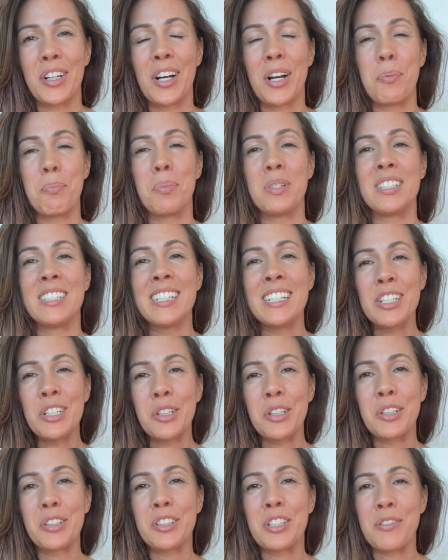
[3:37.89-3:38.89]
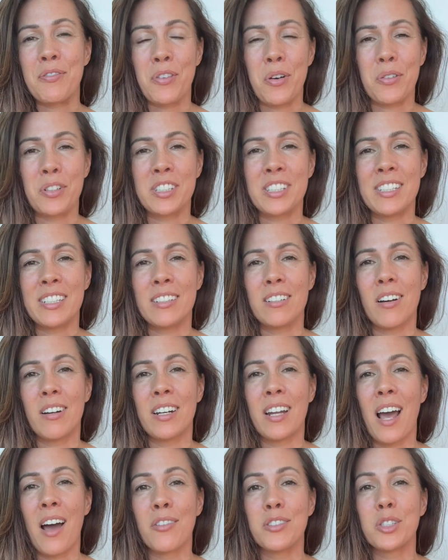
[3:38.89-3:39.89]
and particularly focusing on
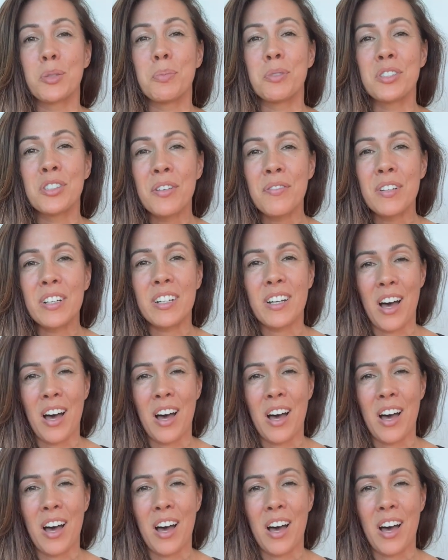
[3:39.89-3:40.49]
how specific